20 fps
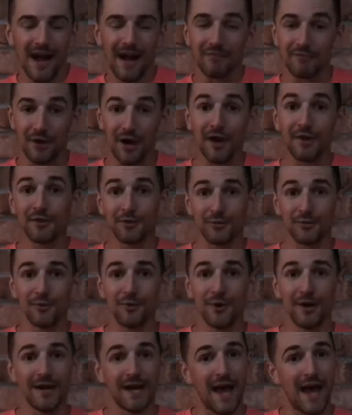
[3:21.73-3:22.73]
I've gone
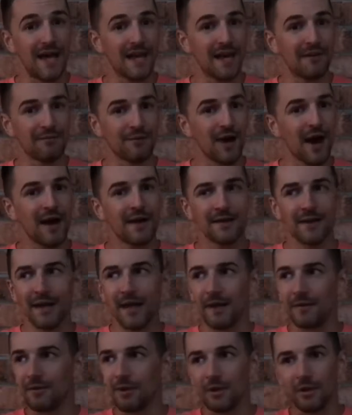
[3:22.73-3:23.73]
through it and I've gotten
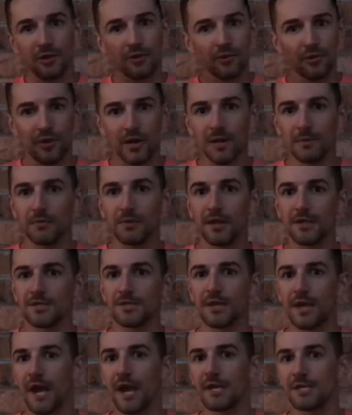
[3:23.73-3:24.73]
an incredible
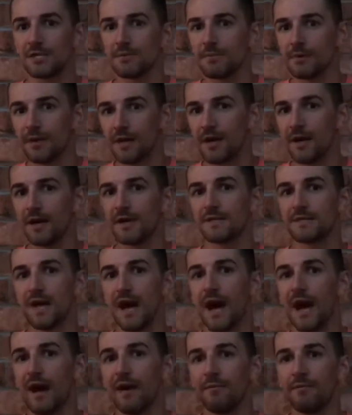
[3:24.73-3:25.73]
education because
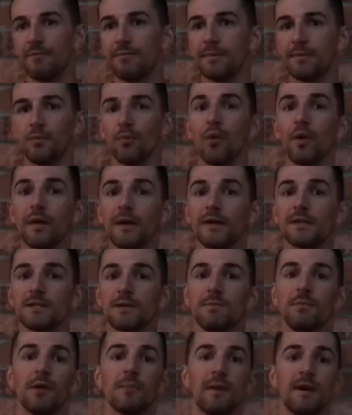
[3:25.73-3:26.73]
I've been willing
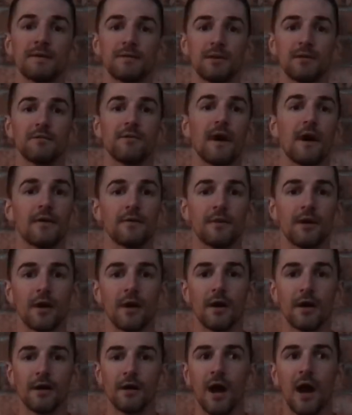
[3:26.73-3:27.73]
to put myself out
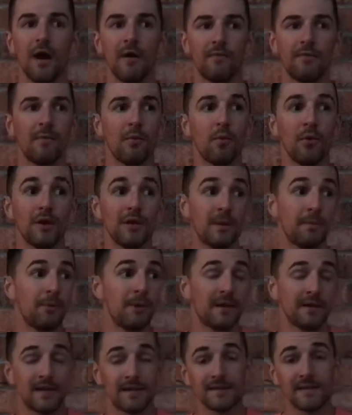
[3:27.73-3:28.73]
there. I've been willing to
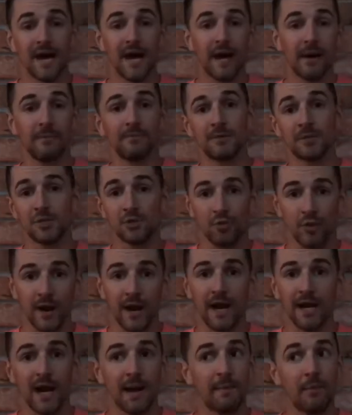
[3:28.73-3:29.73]
put in the time to train.